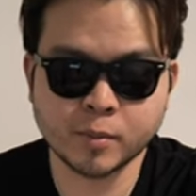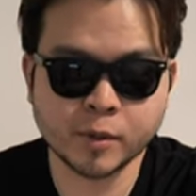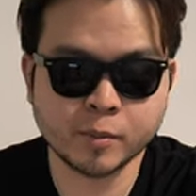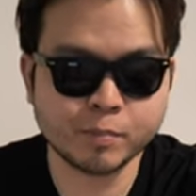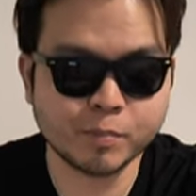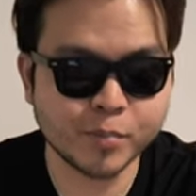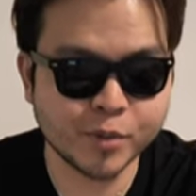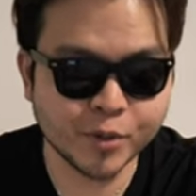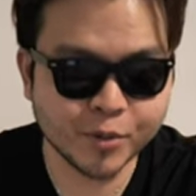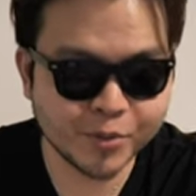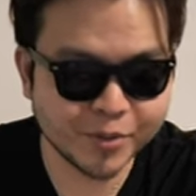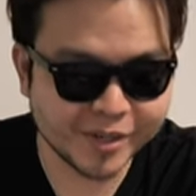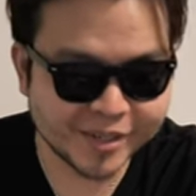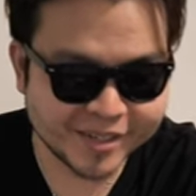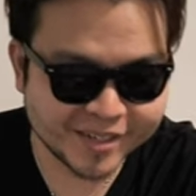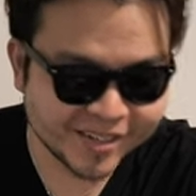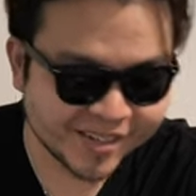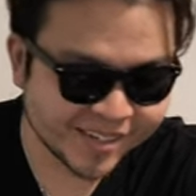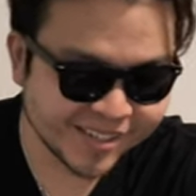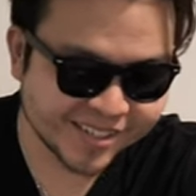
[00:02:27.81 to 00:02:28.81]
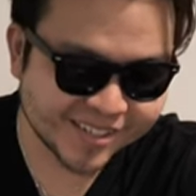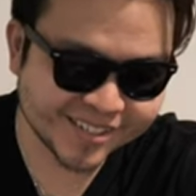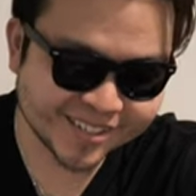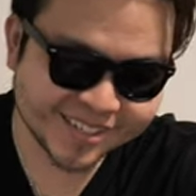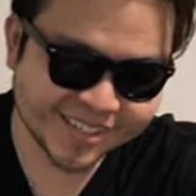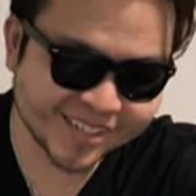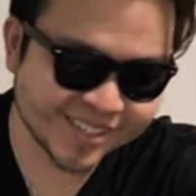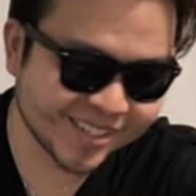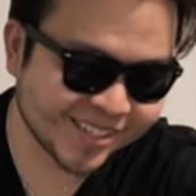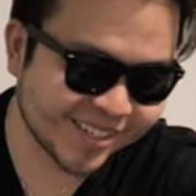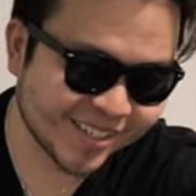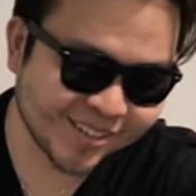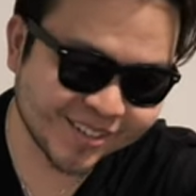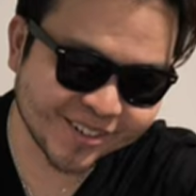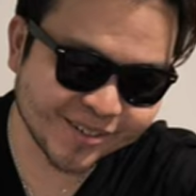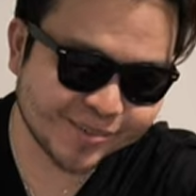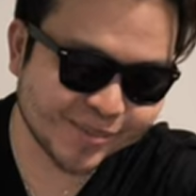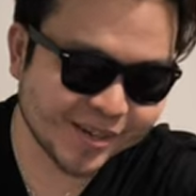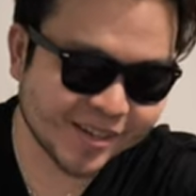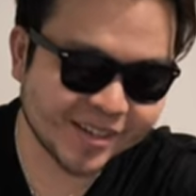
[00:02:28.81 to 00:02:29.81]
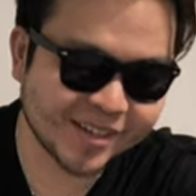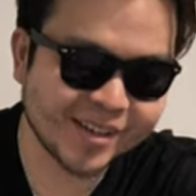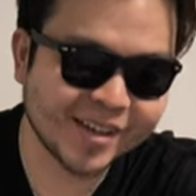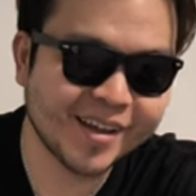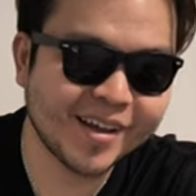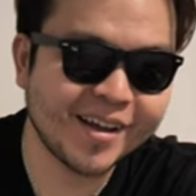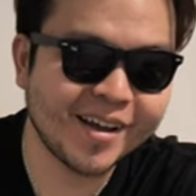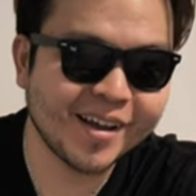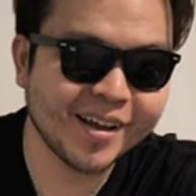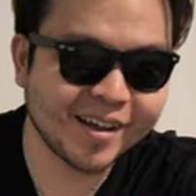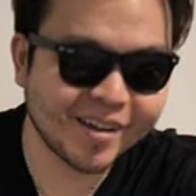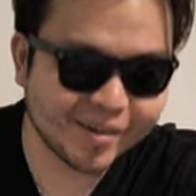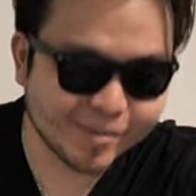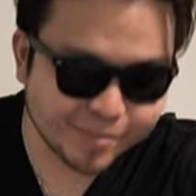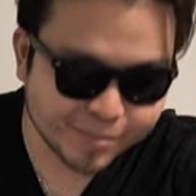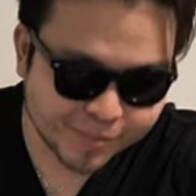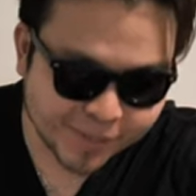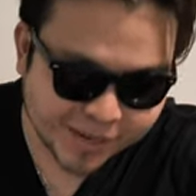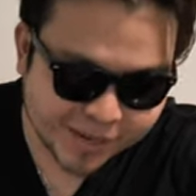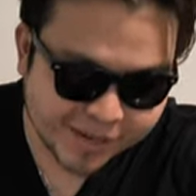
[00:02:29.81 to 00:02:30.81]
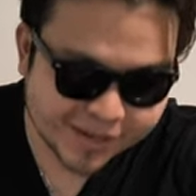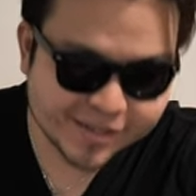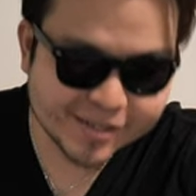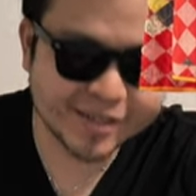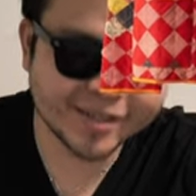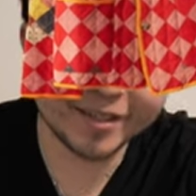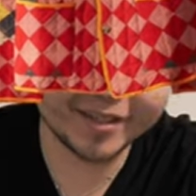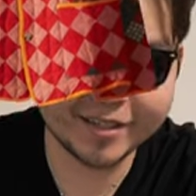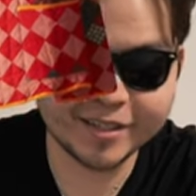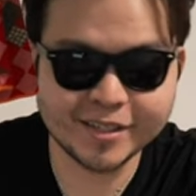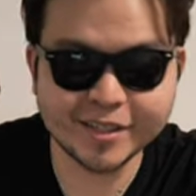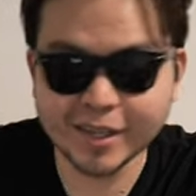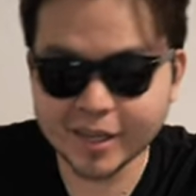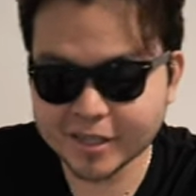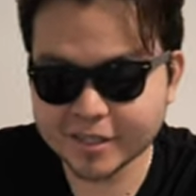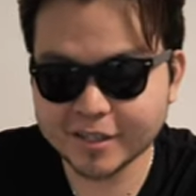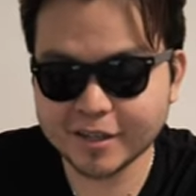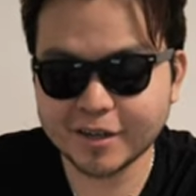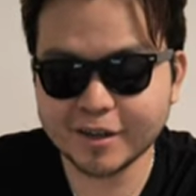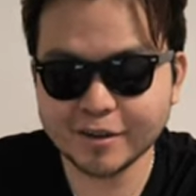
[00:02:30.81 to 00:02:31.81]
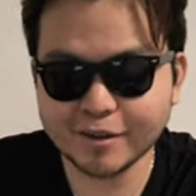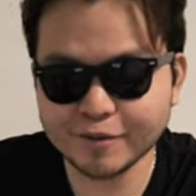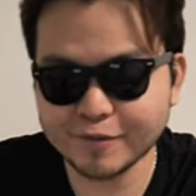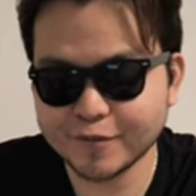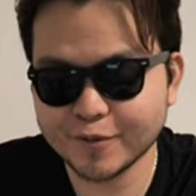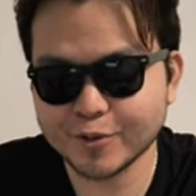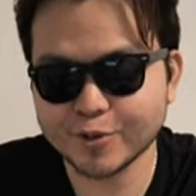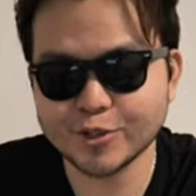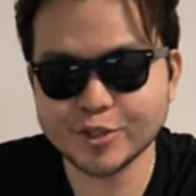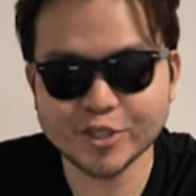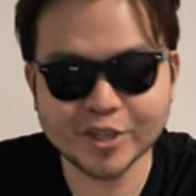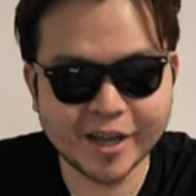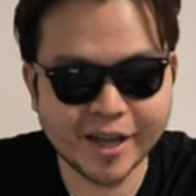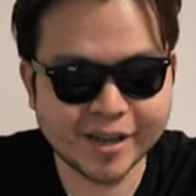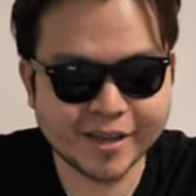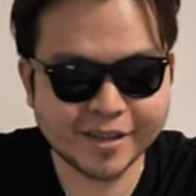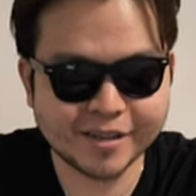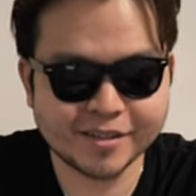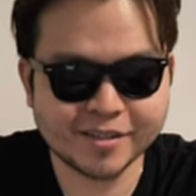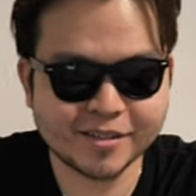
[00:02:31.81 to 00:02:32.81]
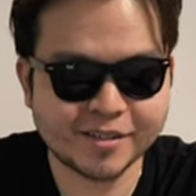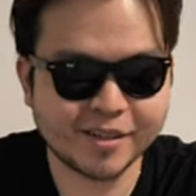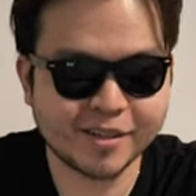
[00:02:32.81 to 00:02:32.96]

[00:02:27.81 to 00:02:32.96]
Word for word: But Bode, they just continue to make amazing yet colorful jackets.